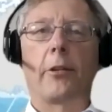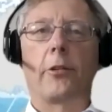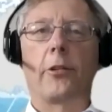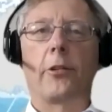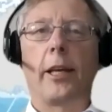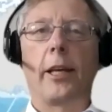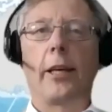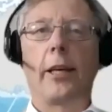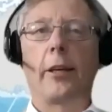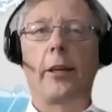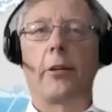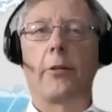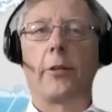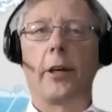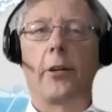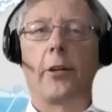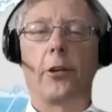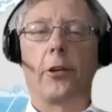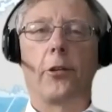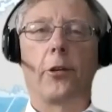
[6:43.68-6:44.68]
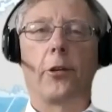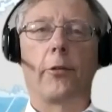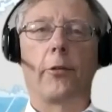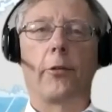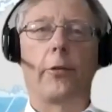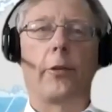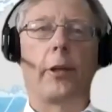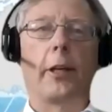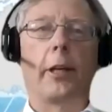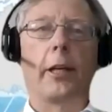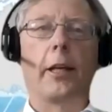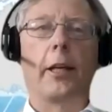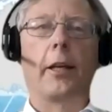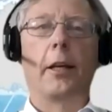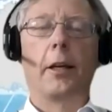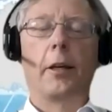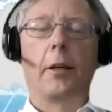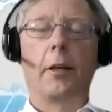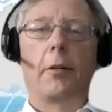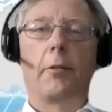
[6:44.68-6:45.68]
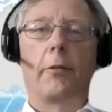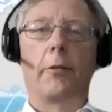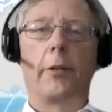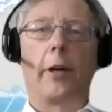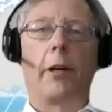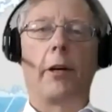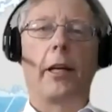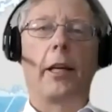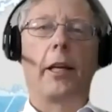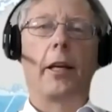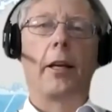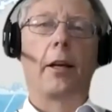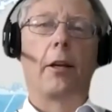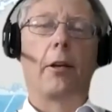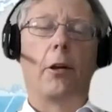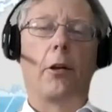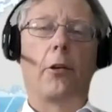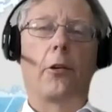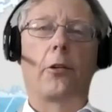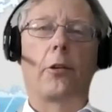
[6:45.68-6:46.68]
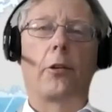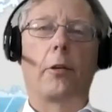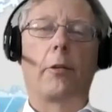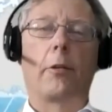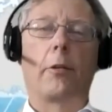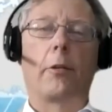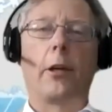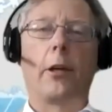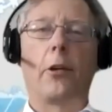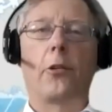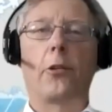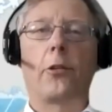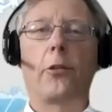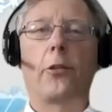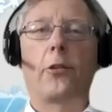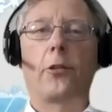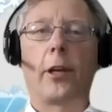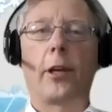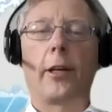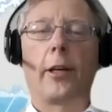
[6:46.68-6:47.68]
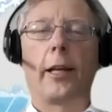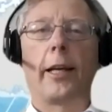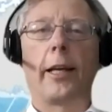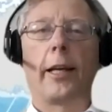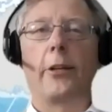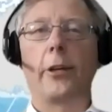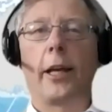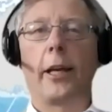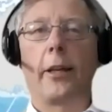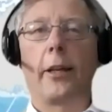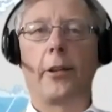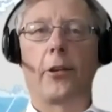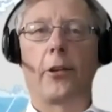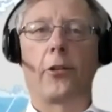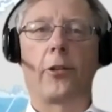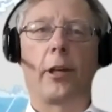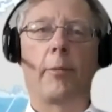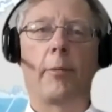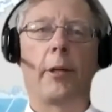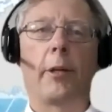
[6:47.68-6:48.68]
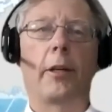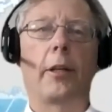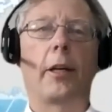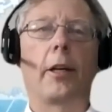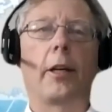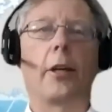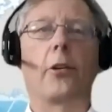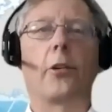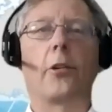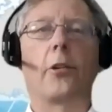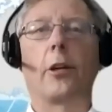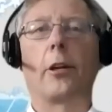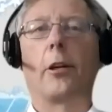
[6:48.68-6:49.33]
taking advantage of the lots of sunlight you get in the summer and